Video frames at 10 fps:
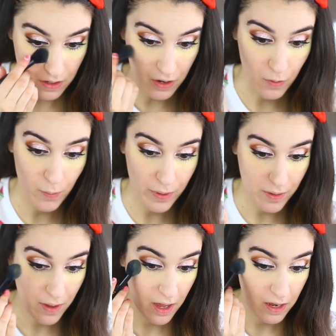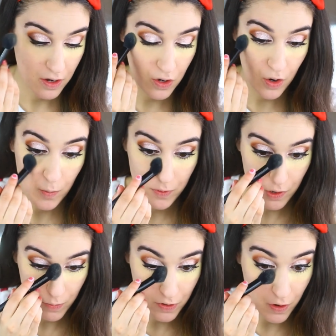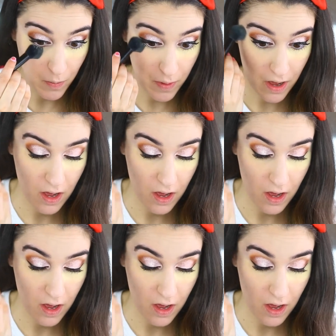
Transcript: Nope. Nope, nope, nope.